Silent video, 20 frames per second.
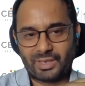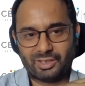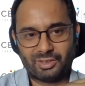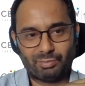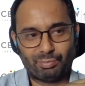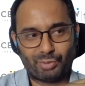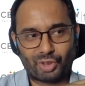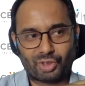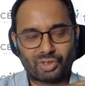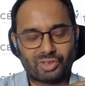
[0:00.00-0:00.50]

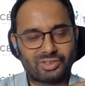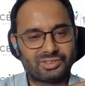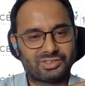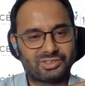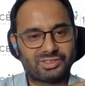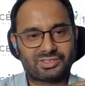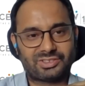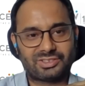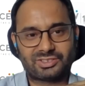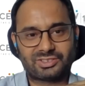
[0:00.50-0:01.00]
because the
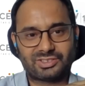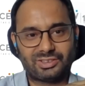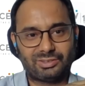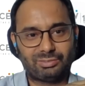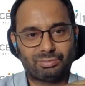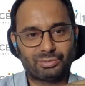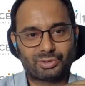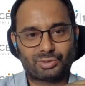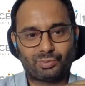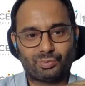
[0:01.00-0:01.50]

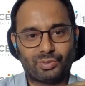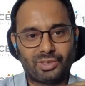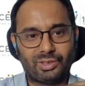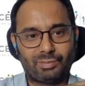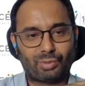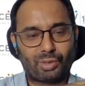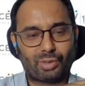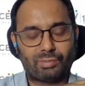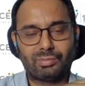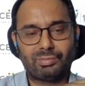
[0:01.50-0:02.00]
systems will
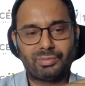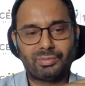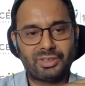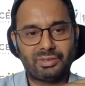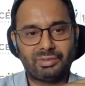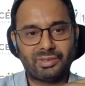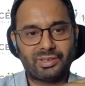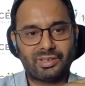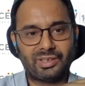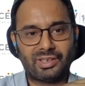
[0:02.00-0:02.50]

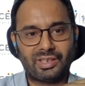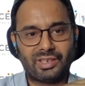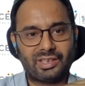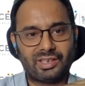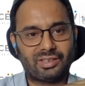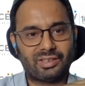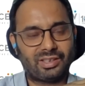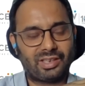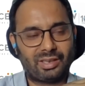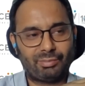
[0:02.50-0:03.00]
probably be,
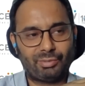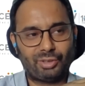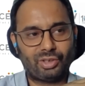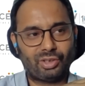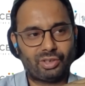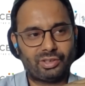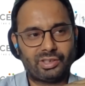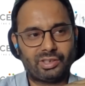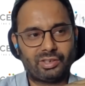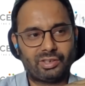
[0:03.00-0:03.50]
I mean,
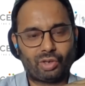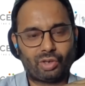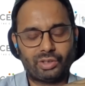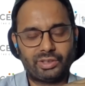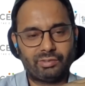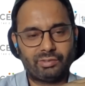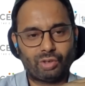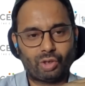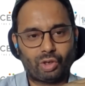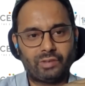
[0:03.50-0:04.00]
they
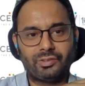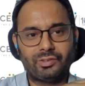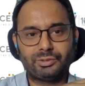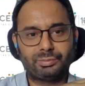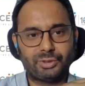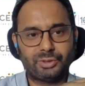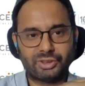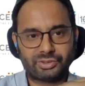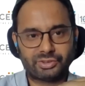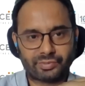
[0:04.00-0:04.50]
will always
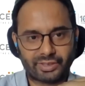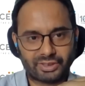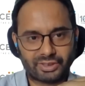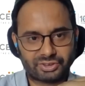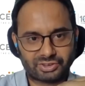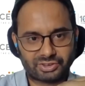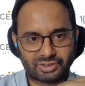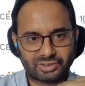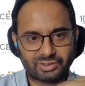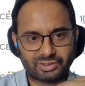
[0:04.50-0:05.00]
be
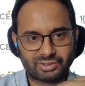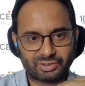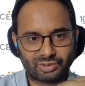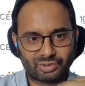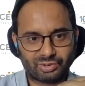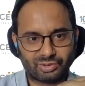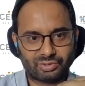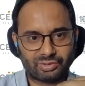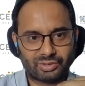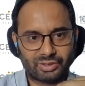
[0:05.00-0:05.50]
stretched, you
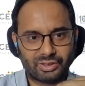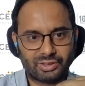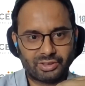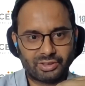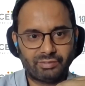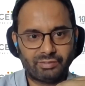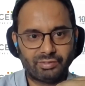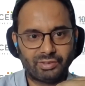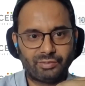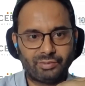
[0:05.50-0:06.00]
know,
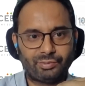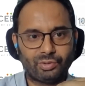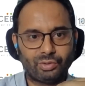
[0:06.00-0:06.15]
even if